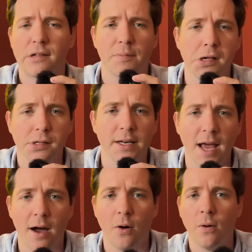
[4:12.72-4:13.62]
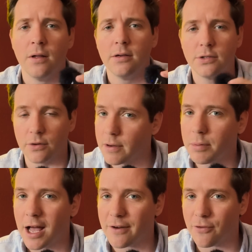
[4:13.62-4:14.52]
especially now during
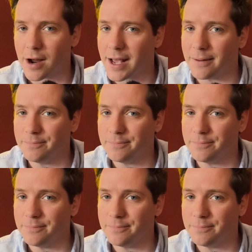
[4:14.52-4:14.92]
Black Friday.